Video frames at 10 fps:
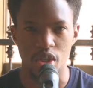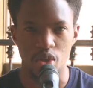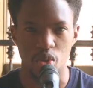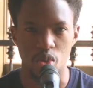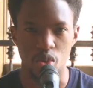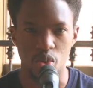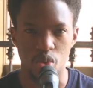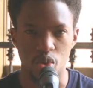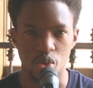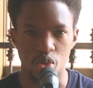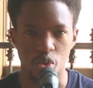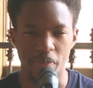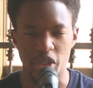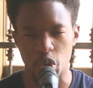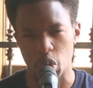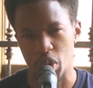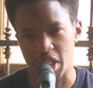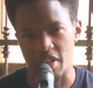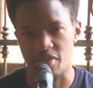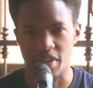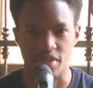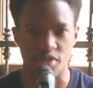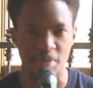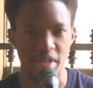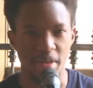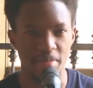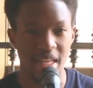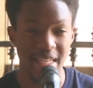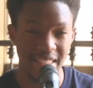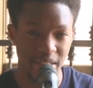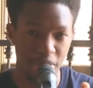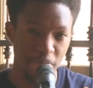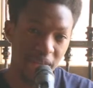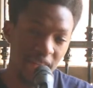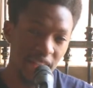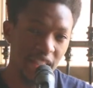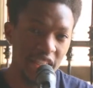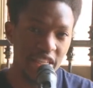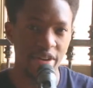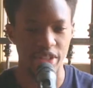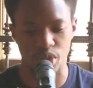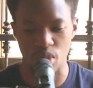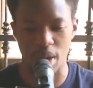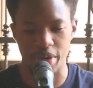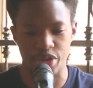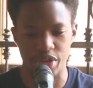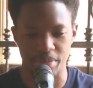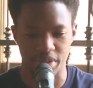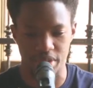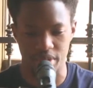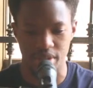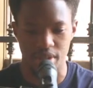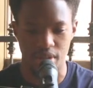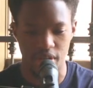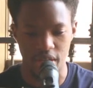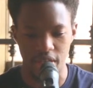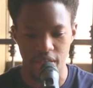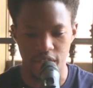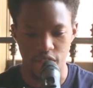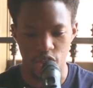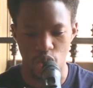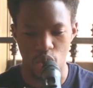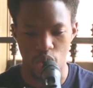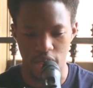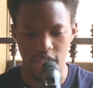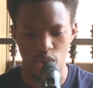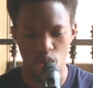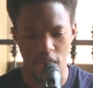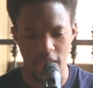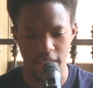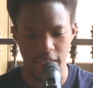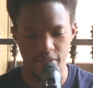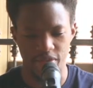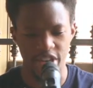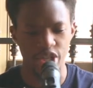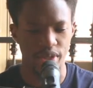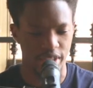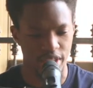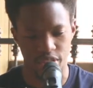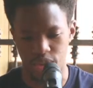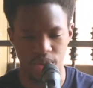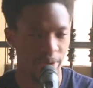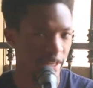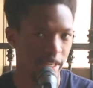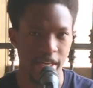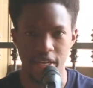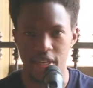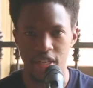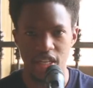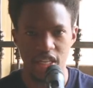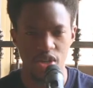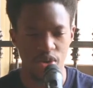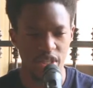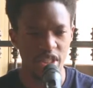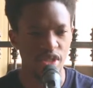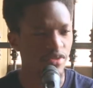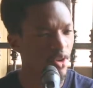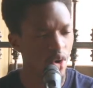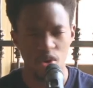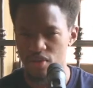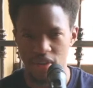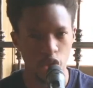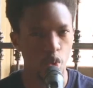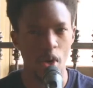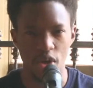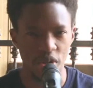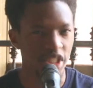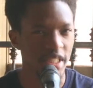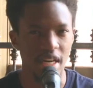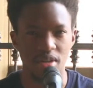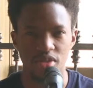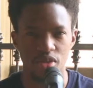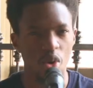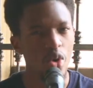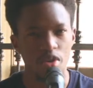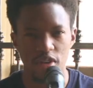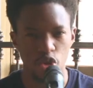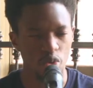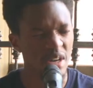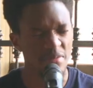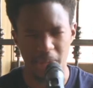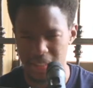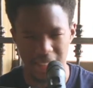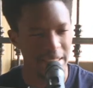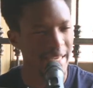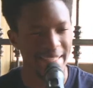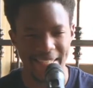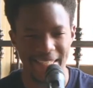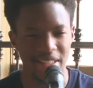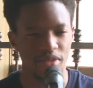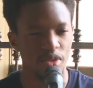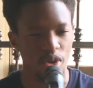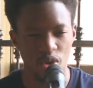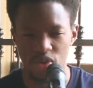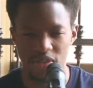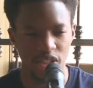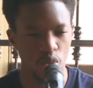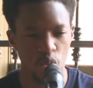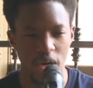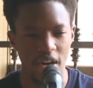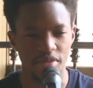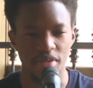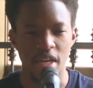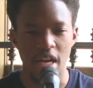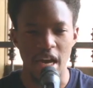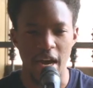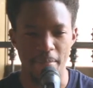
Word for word: to, to, to, to be so different from him, that is the biggest hindrance to our dreams. Okay? So let's look at a very interesting story here you know, this is for all of us who are launching out, for all of us who have business ideas, for all of us who have, uh,